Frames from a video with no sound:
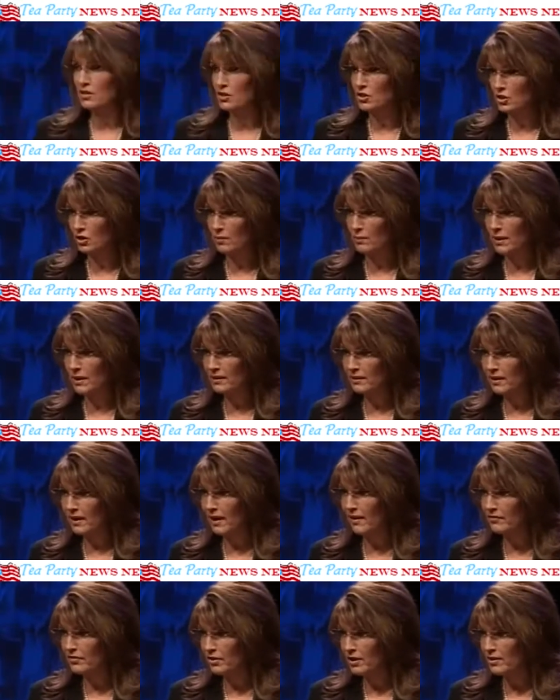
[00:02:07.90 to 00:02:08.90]
disturbing
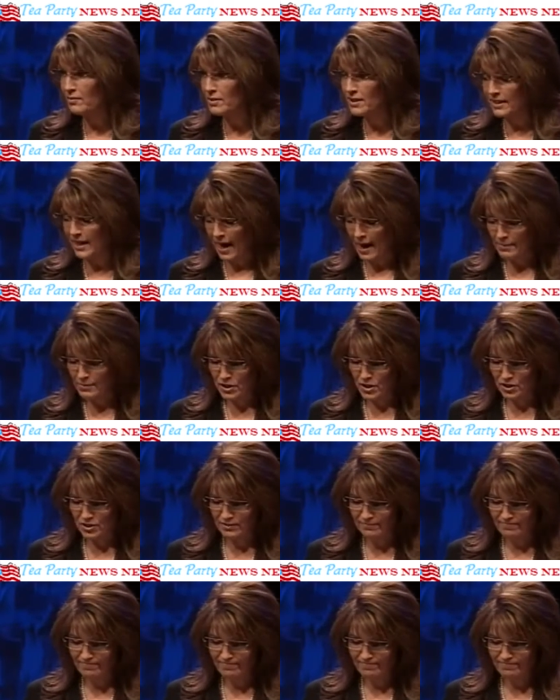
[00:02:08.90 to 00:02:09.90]
after he was
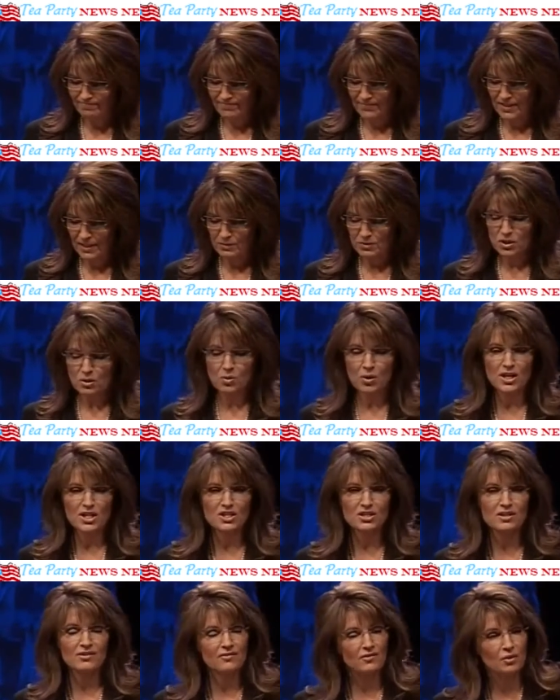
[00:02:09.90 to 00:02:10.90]
captured. He was
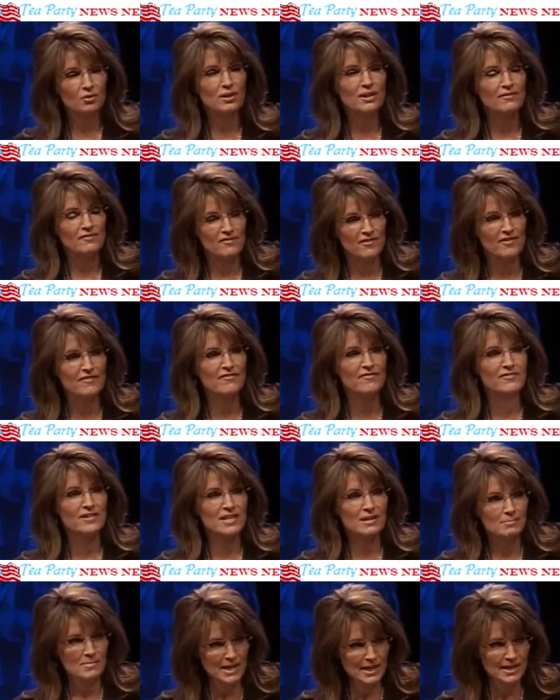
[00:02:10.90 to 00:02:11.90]
questioned for only
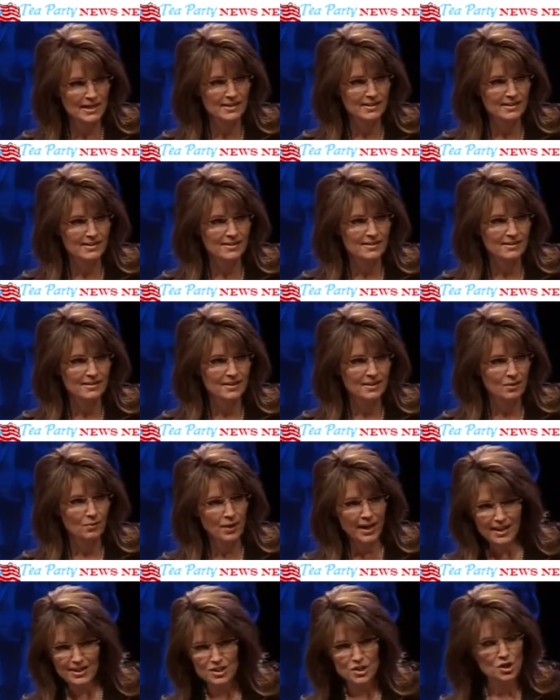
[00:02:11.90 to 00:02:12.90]
50 minutes.
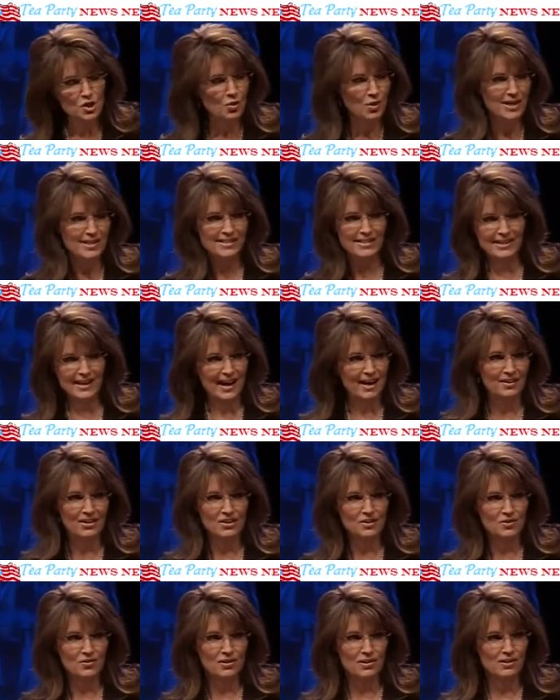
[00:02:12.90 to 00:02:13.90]
We had a choice in how
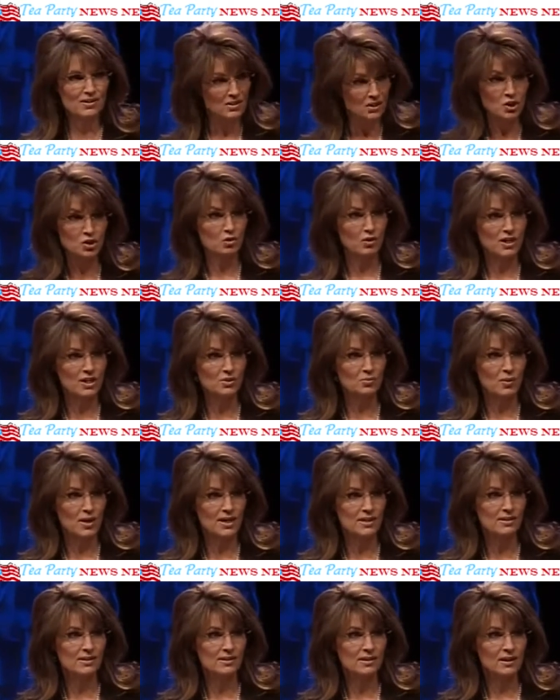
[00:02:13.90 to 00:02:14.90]
to do this. The choice
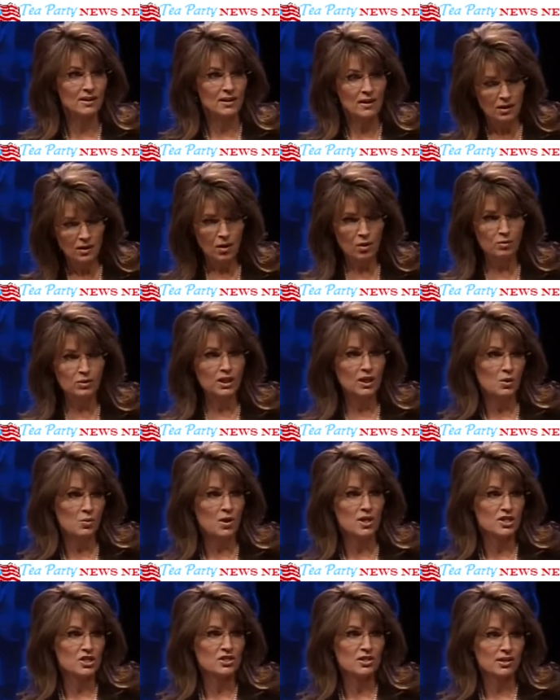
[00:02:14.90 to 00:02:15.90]
was only
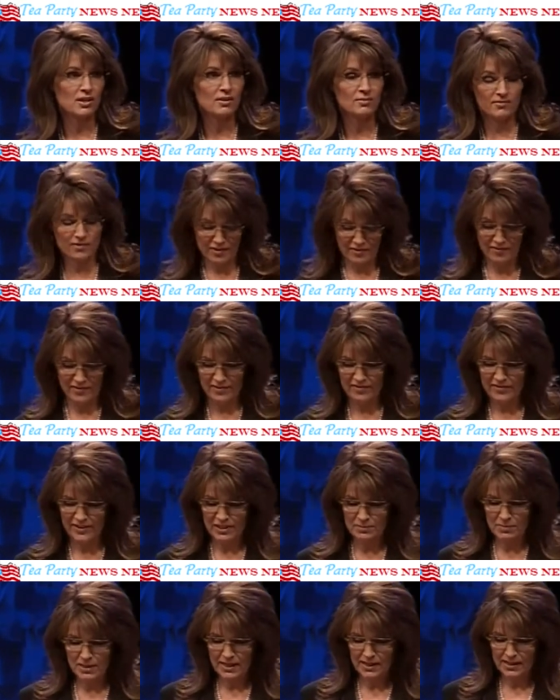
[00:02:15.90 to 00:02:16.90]
question him for
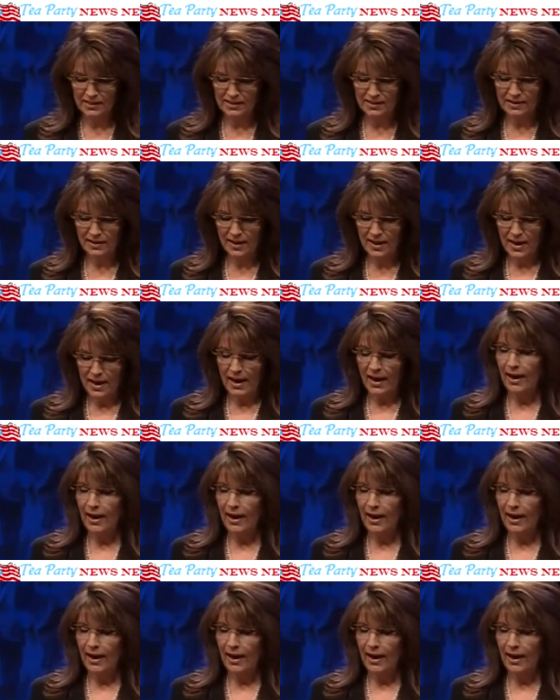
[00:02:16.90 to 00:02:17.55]
50 minutes